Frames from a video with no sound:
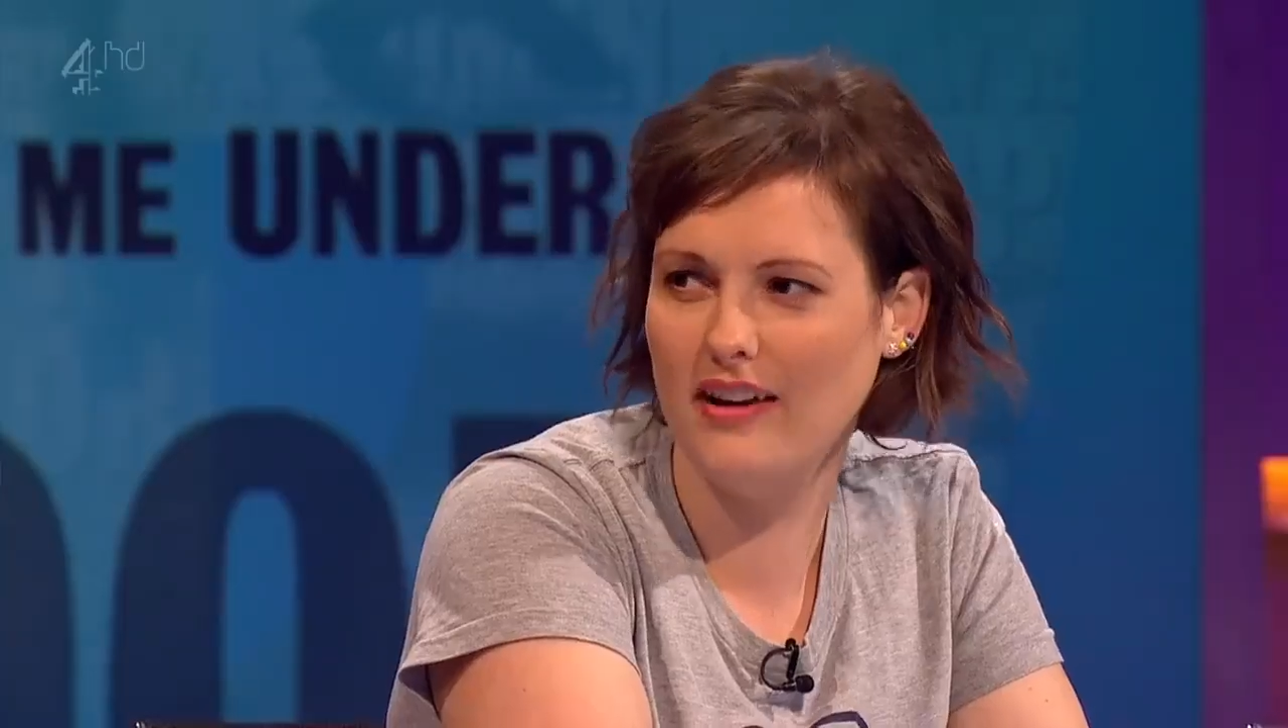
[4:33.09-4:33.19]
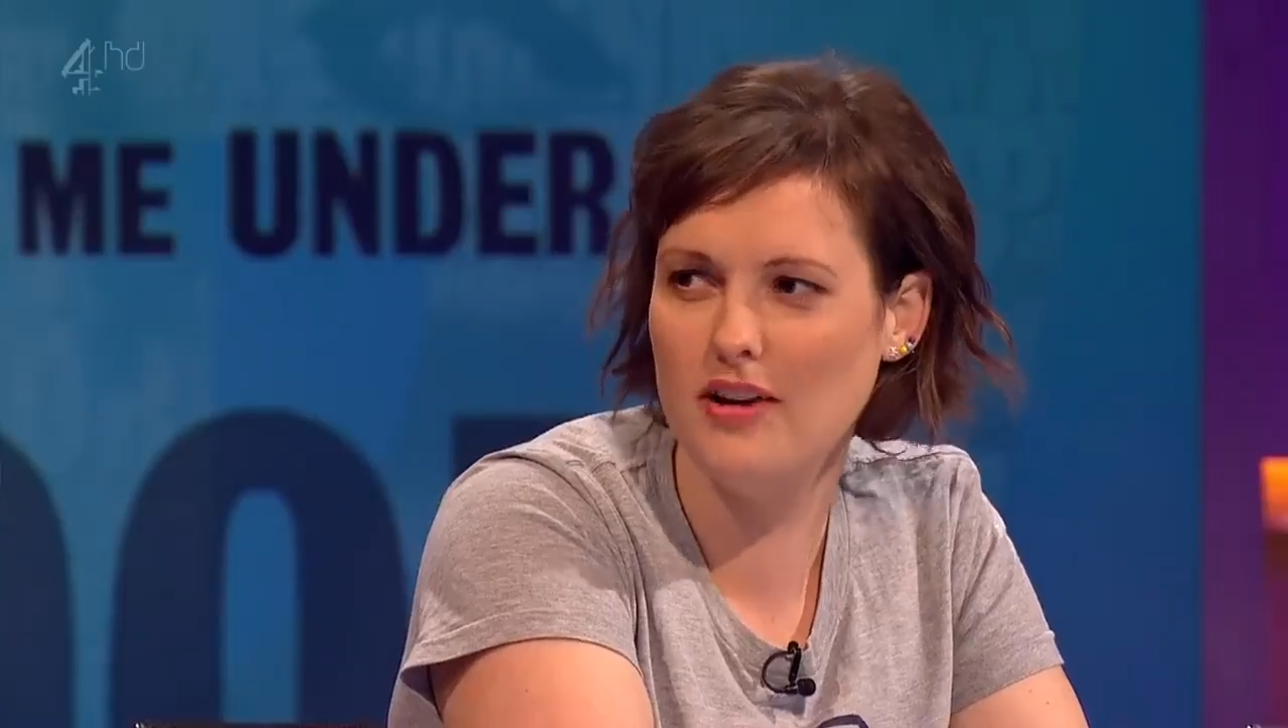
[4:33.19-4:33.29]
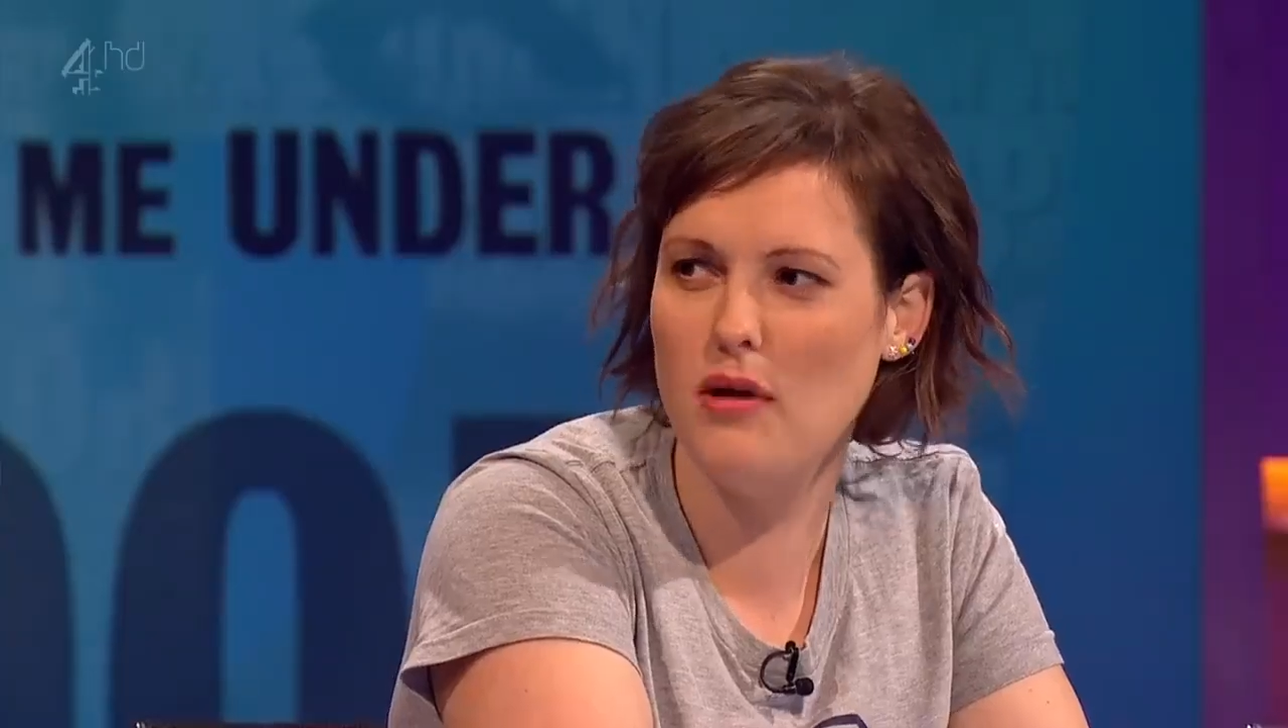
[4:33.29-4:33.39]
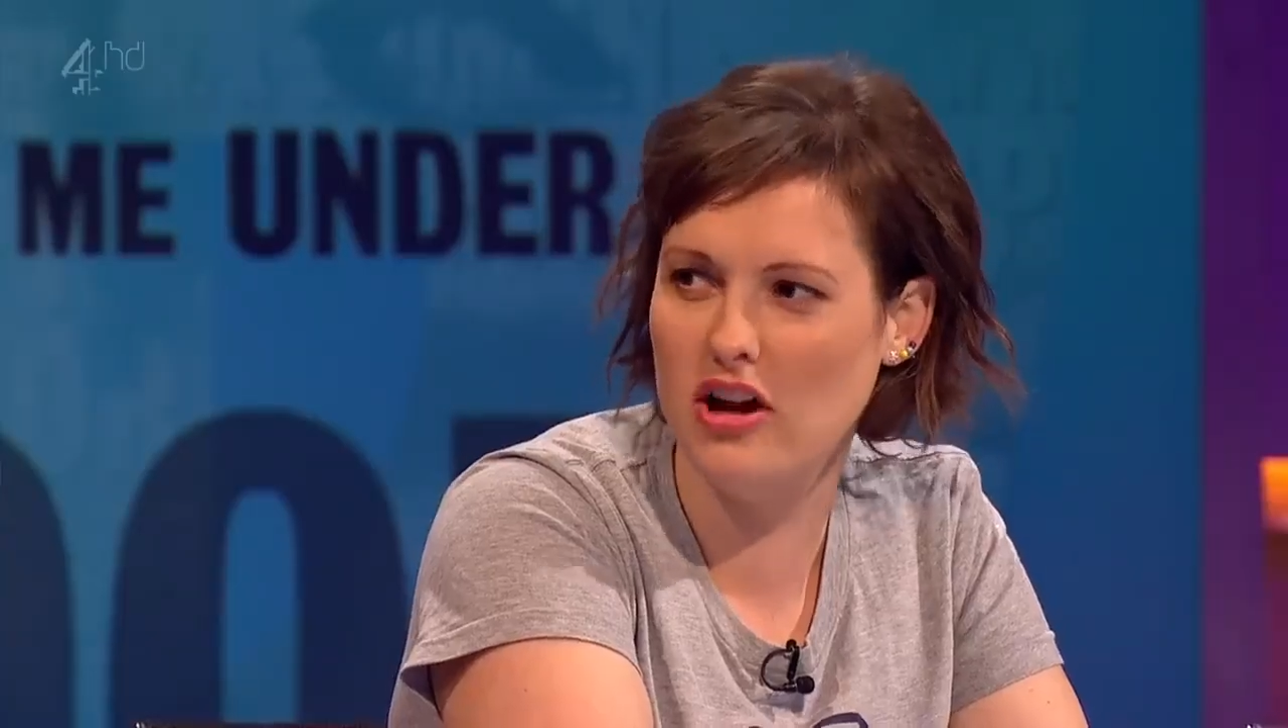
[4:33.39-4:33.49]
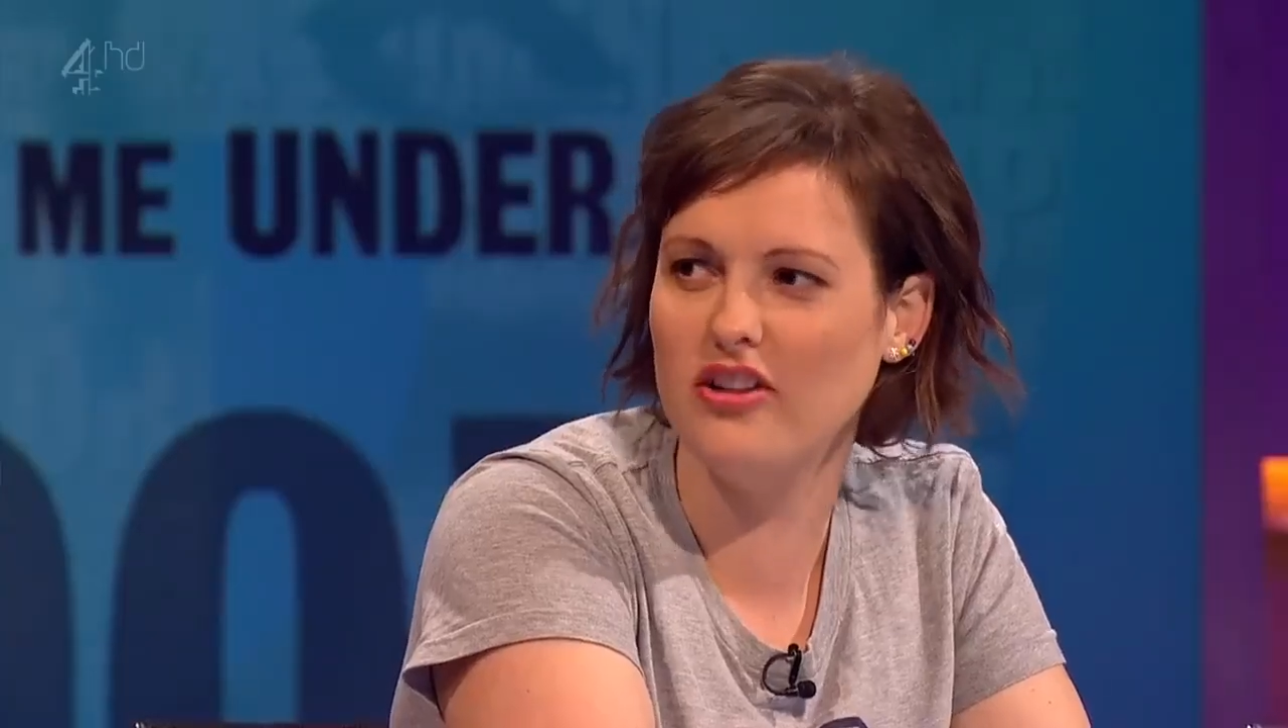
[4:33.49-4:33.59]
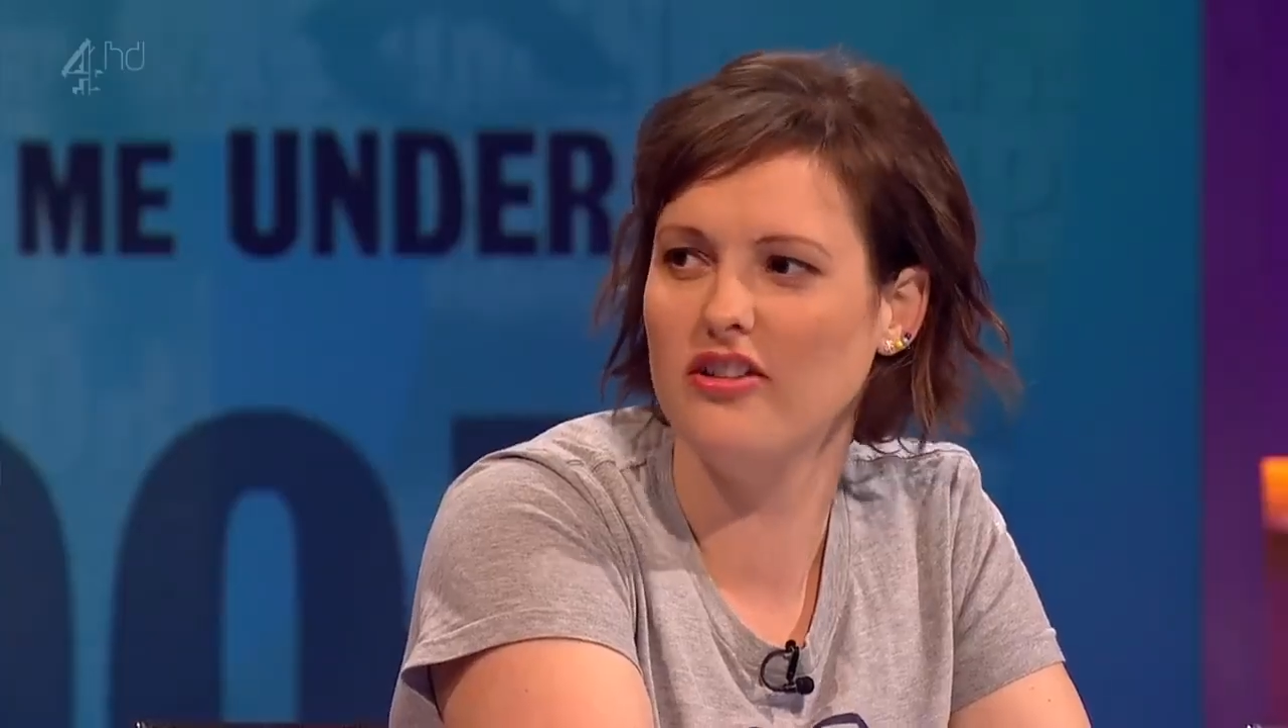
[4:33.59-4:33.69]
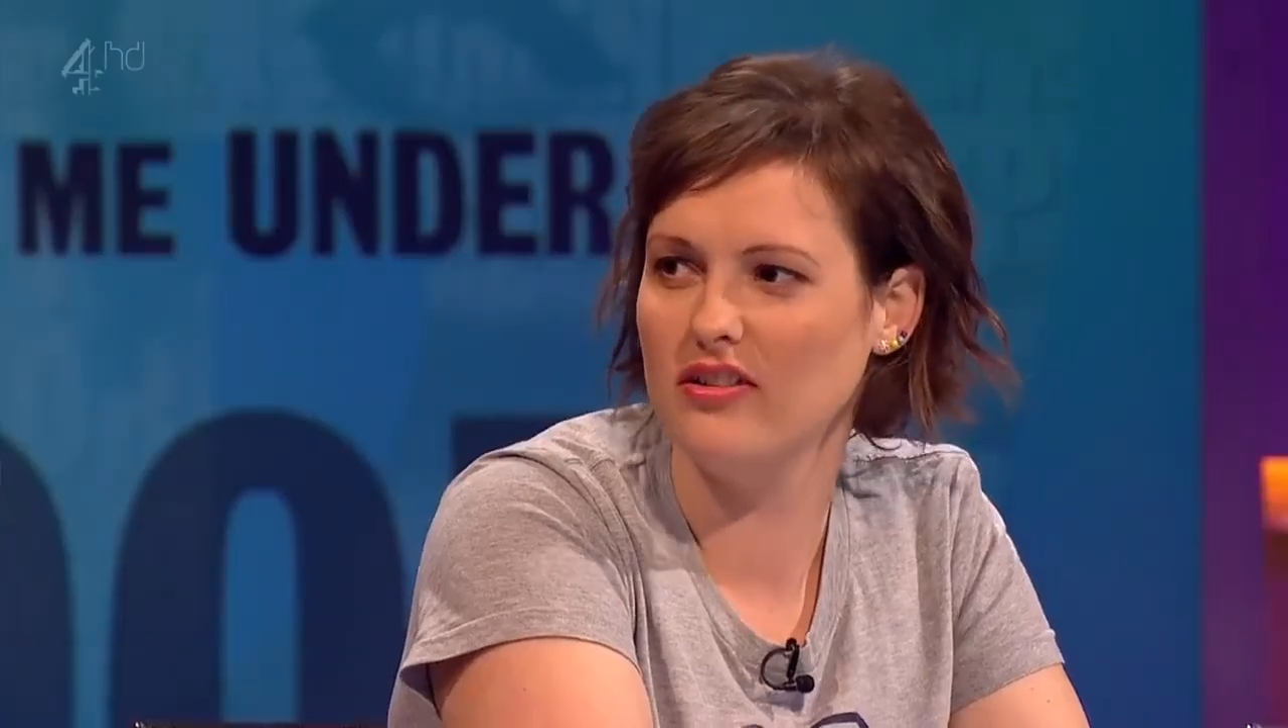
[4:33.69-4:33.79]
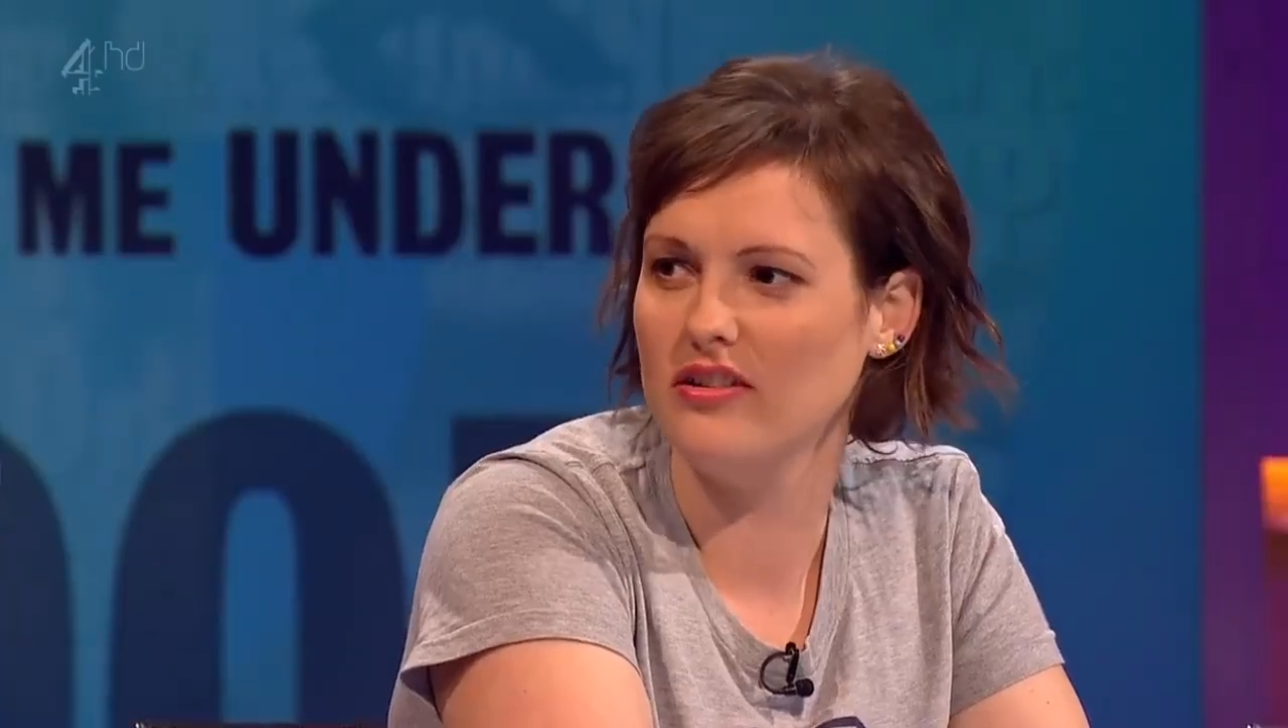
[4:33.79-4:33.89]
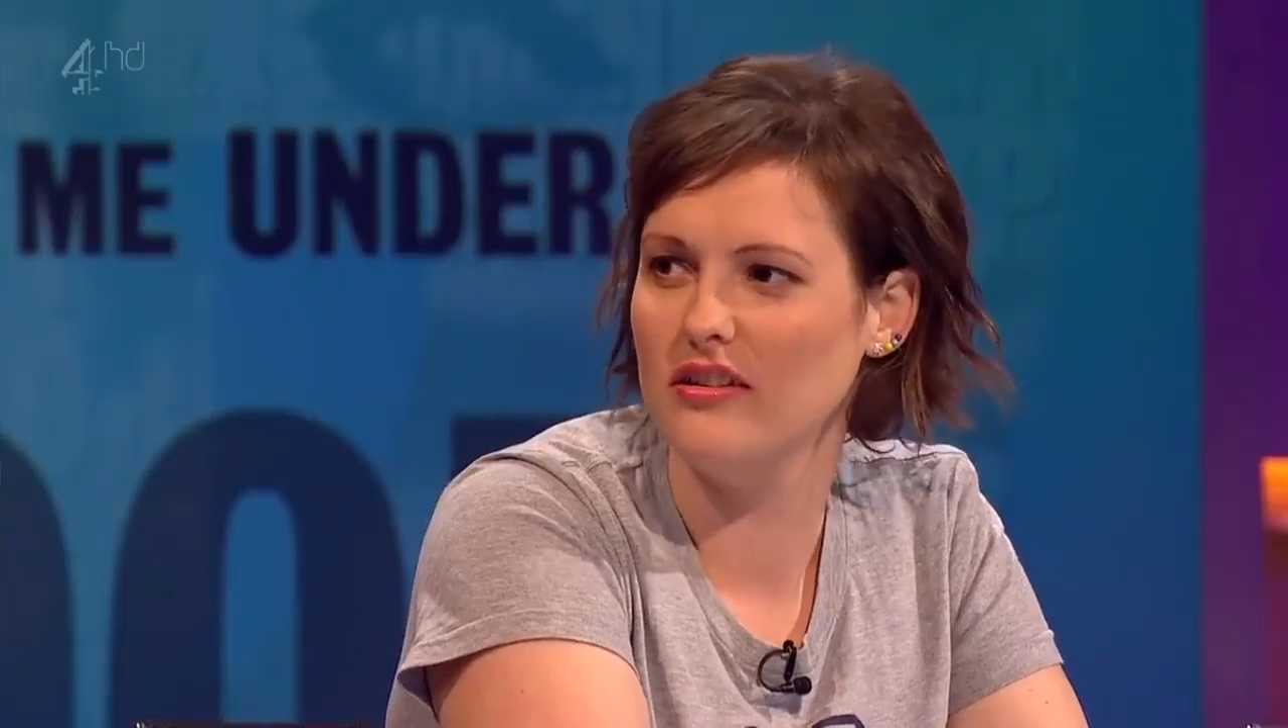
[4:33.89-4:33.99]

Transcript: her murdered.